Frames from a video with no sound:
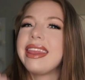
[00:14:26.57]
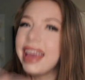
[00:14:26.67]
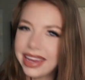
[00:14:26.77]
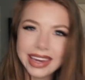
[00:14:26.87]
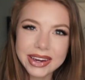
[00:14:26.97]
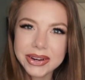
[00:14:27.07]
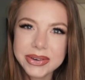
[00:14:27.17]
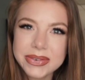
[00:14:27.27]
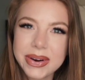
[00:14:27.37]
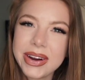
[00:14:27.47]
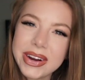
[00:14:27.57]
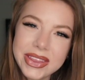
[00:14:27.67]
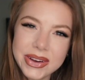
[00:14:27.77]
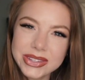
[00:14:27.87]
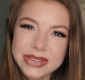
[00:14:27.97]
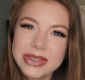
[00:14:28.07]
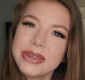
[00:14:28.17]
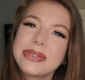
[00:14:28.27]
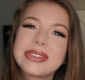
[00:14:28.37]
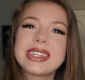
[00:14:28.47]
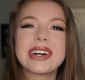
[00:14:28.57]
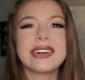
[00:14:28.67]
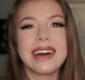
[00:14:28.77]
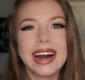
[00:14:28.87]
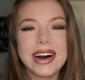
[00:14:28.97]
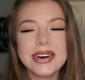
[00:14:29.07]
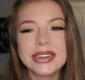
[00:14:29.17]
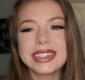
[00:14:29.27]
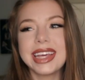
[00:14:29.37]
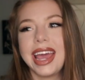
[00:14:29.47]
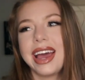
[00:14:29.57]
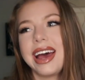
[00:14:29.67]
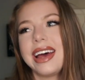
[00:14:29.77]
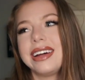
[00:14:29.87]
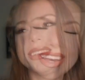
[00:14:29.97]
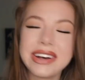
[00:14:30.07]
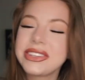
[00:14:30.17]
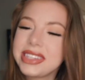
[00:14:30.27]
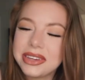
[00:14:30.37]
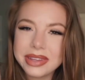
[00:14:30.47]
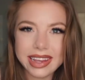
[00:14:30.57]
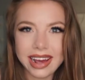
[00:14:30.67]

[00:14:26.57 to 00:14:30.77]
Thank you for those of you who've stuck around, and I'll see you in the